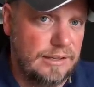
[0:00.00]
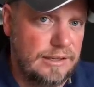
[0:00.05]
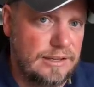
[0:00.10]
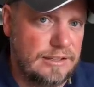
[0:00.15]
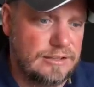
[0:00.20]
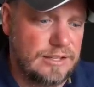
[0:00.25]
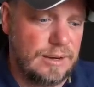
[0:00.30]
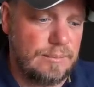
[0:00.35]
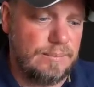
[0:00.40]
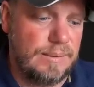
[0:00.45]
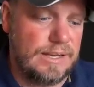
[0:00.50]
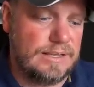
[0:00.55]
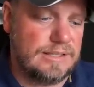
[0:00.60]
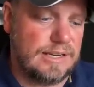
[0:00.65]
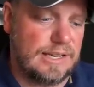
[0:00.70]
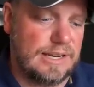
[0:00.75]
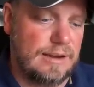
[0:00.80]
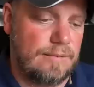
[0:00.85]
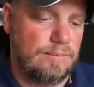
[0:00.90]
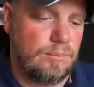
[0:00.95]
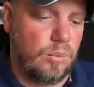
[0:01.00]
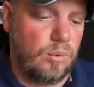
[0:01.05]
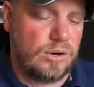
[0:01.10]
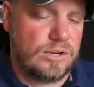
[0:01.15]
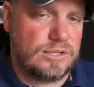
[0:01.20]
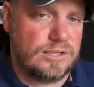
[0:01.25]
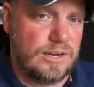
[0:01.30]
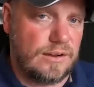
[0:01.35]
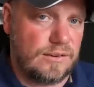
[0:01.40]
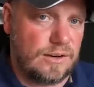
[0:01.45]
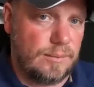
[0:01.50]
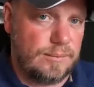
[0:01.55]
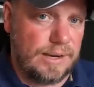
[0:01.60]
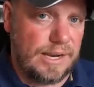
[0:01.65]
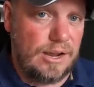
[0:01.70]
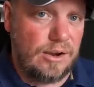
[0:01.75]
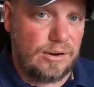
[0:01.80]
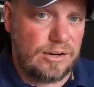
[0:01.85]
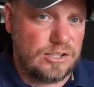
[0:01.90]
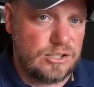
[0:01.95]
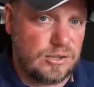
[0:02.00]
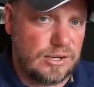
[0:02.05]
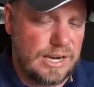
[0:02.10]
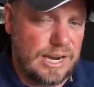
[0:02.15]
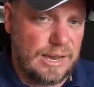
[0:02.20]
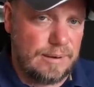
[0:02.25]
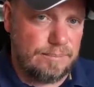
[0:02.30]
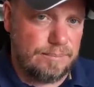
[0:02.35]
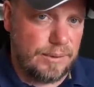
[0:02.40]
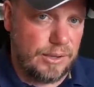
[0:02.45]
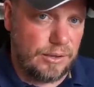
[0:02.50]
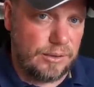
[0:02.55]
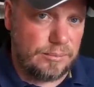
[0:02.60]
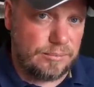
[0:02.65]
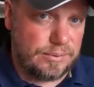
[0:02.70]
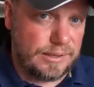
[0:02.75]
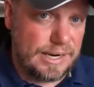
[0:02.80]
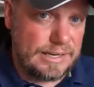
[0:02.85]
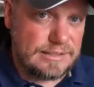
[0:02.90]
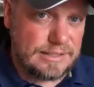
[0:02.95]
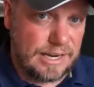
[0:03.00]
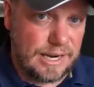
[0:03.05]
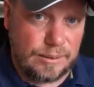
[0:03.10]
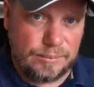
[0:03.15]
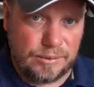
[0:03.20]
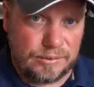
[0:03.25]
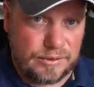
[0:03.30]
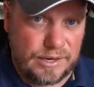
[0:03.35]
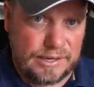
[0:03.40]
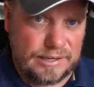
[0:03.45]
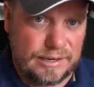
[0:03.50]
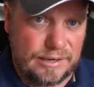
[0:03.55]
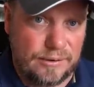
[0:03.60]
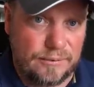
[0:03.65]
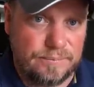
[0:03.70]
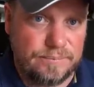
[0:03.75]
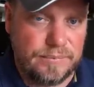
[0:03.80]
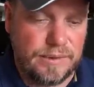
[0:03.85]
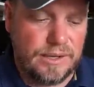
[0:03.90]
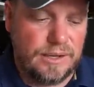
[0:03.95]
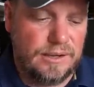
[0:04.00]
So that means they can have more stuff coming out because you can't build and price a hybrid right now.